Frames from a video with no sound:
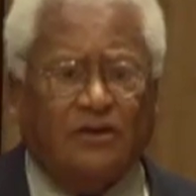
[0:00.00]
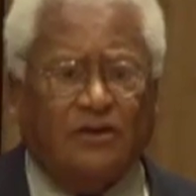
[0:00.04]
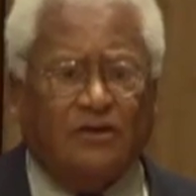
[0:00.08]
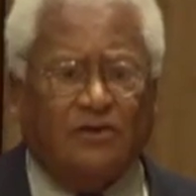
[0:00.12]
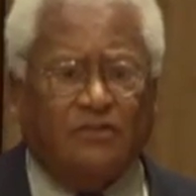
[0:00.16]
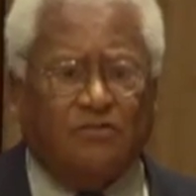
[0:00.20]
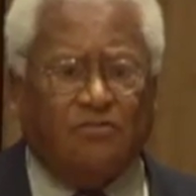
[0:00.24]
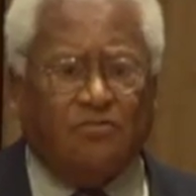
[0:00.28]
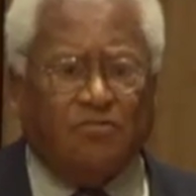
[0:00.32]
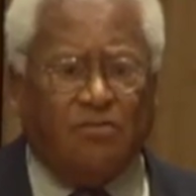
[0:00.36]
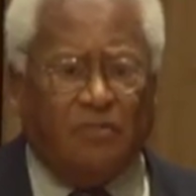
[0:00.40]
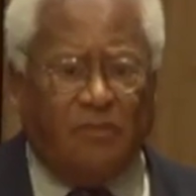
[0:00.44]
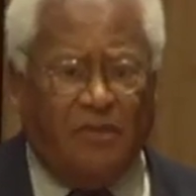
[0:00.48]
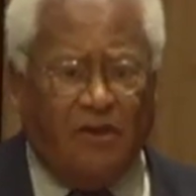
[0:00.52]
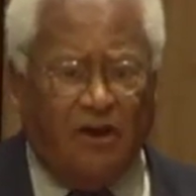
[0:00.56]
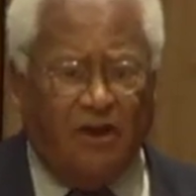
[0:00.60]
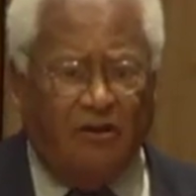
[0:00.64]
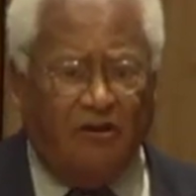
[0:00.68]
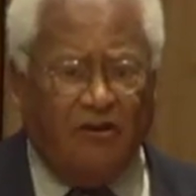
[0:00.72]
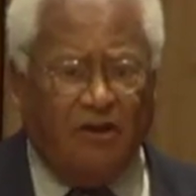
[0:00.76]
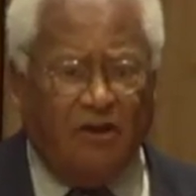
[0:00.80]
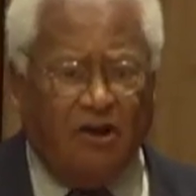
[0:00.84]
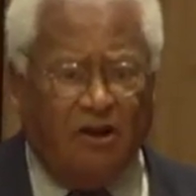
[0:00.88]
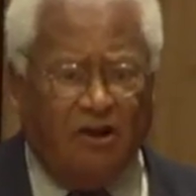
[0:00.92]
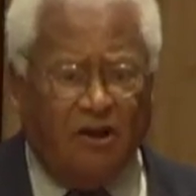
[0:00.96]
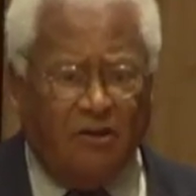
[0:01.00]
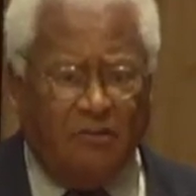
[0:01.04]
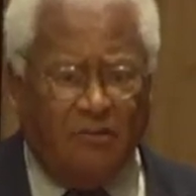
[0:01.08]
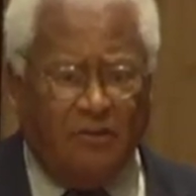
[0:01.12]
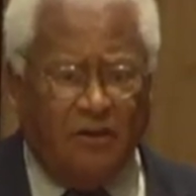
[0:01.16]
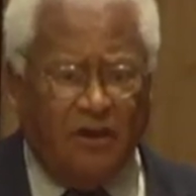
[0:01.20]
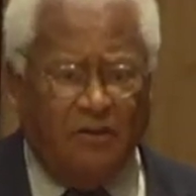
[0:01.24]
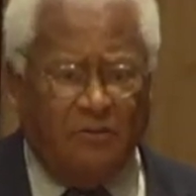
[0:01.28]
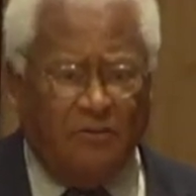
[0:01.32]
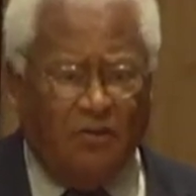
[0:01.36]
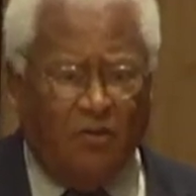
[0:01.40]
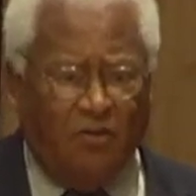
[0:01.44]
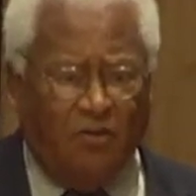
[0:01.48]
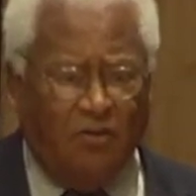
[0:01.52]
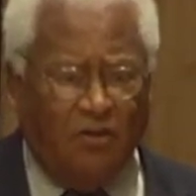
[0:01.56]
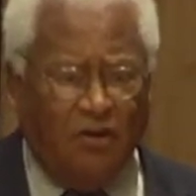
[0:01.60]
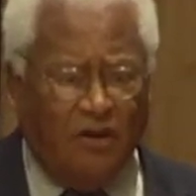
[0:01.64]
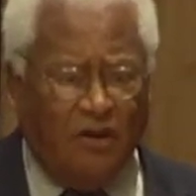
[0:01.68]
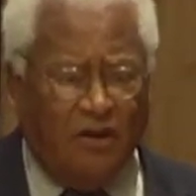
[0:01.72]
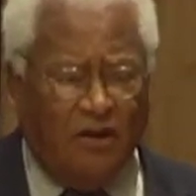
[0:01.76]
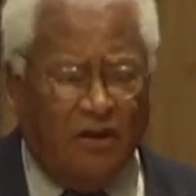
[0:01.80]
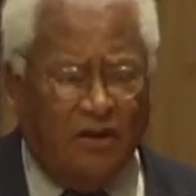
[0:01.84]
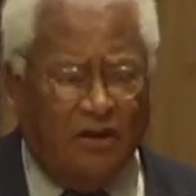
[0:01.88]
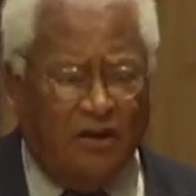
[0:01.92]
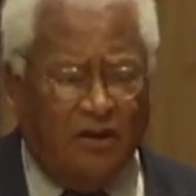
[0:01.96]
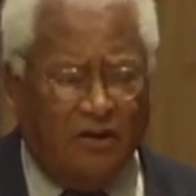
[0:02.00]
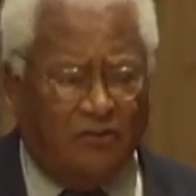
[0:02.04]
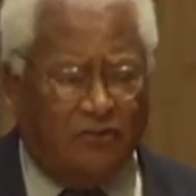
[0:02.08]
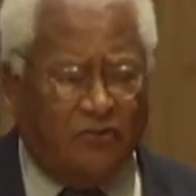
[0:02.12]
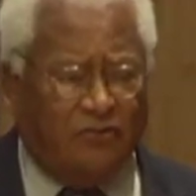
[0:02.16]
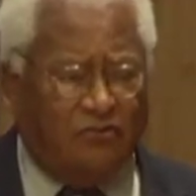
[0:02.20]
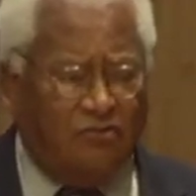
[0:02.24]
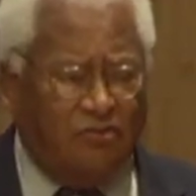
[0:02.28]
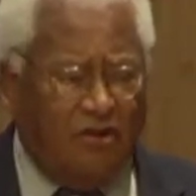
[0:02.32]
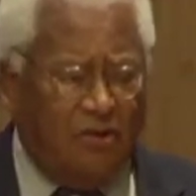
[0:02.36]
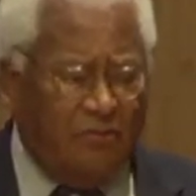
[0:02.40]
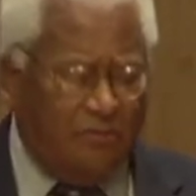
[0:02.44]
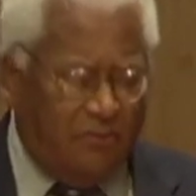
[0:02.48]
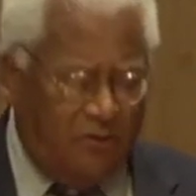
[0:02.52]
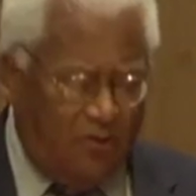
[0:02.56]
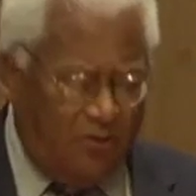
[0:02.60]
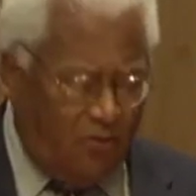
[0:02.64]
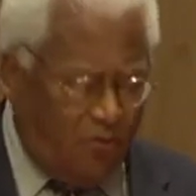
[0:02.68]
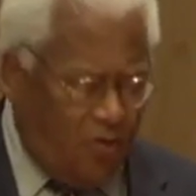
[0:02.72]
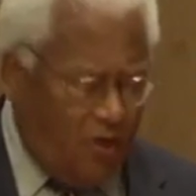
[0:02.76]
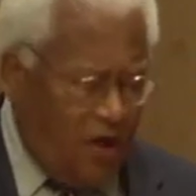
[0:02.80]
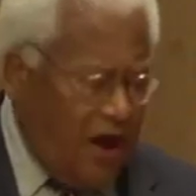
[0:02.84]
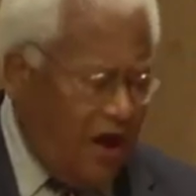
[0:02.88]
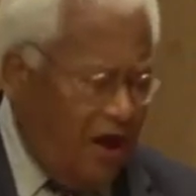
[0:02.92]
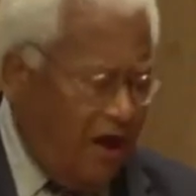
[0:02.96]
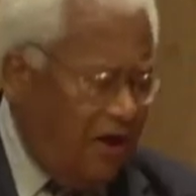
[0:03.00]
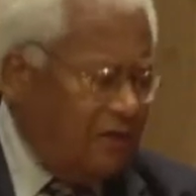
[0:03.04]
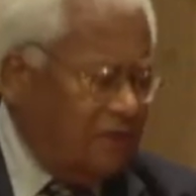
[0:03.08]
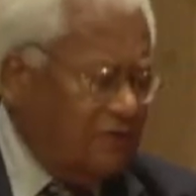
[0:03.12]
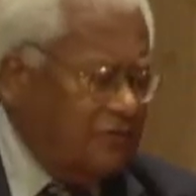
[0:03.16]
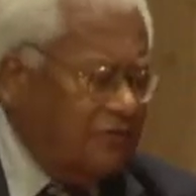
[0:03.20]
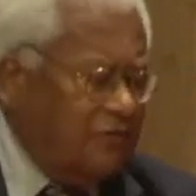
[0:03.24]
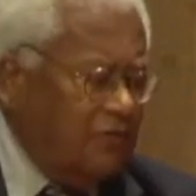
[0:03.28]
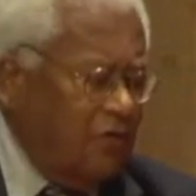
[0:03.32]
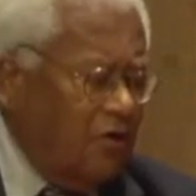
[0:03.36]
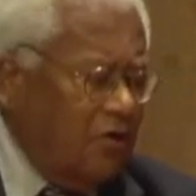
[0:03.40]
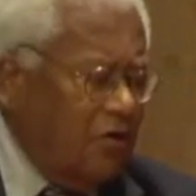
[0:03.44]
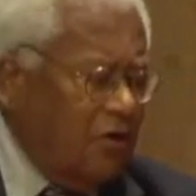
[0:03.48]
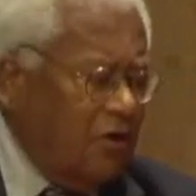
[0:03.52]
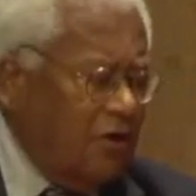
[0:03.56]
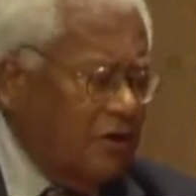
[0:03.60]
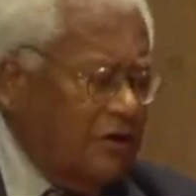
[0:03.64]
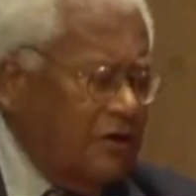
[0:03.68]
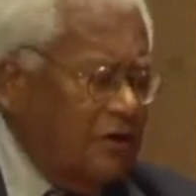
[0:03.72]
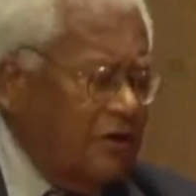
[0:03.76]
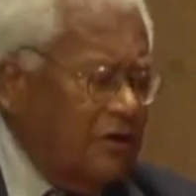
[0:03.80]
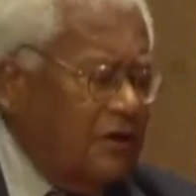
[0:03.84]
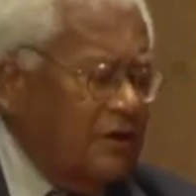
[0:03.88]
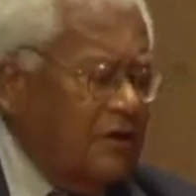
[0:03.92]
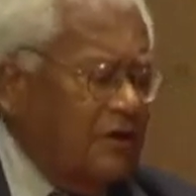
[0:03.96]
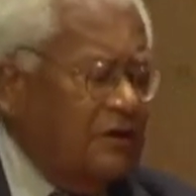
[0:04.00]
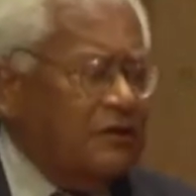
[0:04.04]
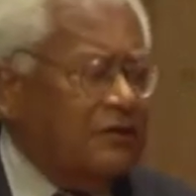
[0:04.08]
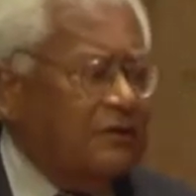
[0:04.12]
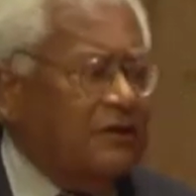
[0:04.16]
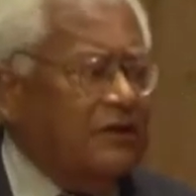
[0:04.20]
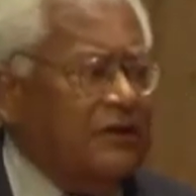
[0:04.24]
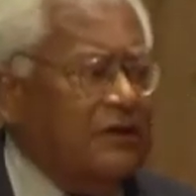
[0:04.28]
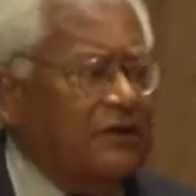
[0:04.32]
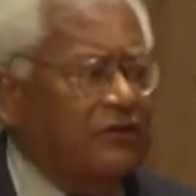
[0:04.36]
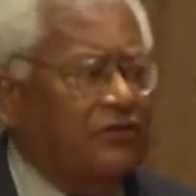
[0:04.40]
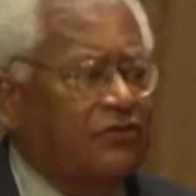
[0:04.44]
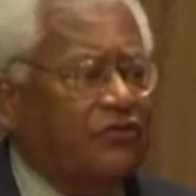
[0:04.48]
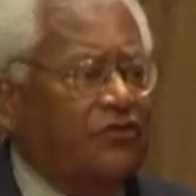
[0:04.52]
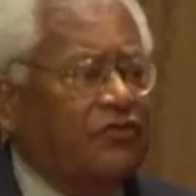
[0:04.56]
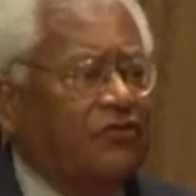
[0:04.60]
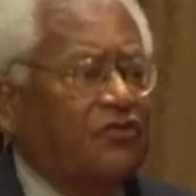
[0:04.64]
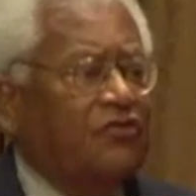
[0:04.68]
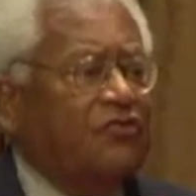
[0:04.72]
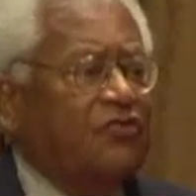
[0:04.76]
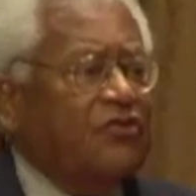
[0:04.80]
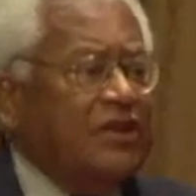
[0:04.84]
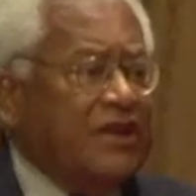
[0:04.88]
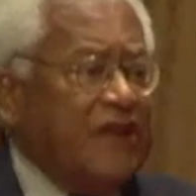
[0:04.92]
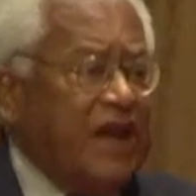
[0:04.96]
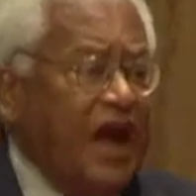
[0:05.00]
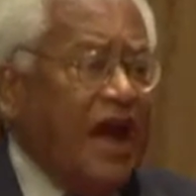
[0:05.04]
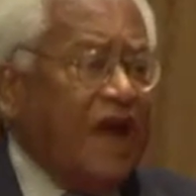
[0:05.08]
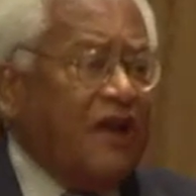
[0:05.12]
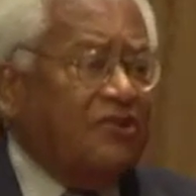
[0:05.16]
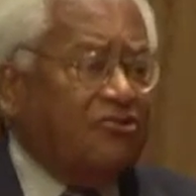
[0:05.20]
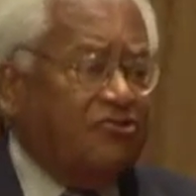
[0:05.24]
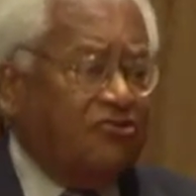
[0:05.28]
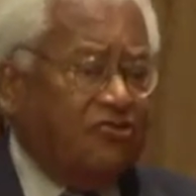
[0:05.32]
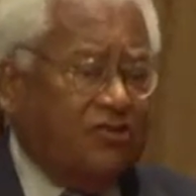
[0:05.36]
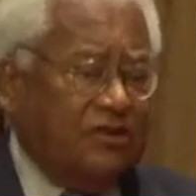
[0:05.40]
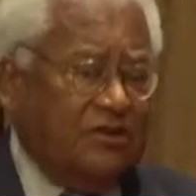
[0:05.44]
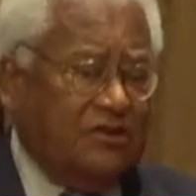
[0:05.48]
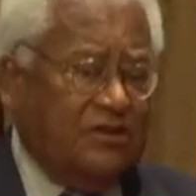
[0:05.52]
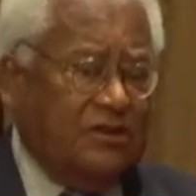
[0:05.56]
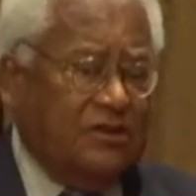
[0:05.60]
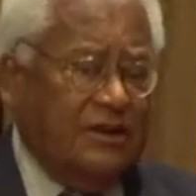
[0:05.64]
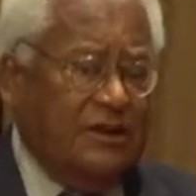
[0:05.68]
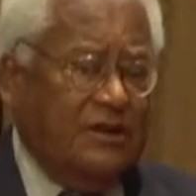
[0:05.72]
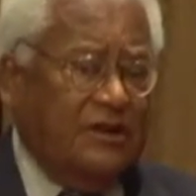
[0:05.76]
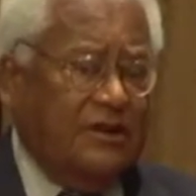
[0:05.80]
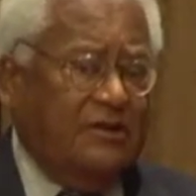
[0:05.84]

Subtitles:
and preparing our people extremely well for the ensuing action.